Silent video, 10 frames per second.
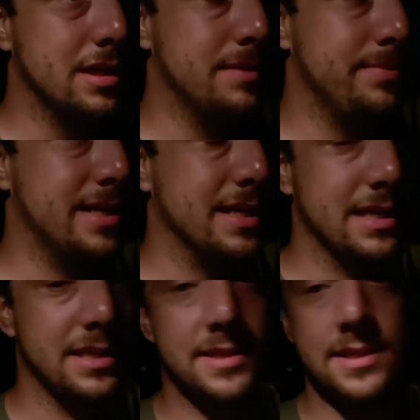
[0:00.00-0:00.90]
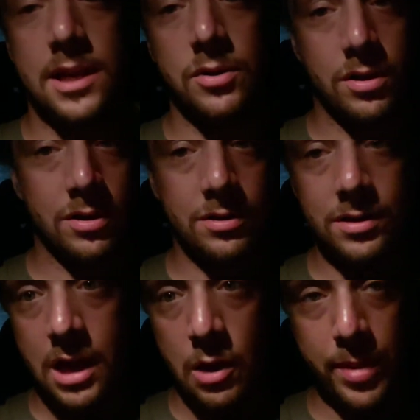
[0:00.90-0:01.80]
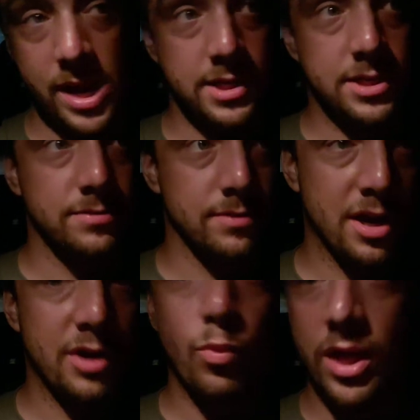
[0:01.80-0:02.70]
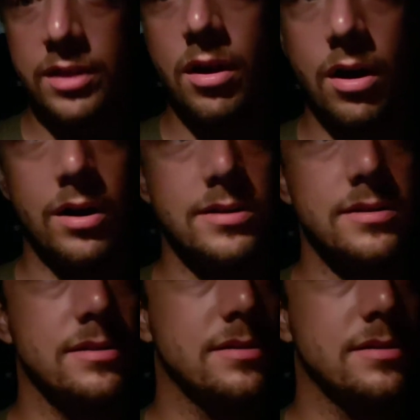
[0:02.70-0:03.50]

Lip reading: because they no longer allow bikes to run with cars.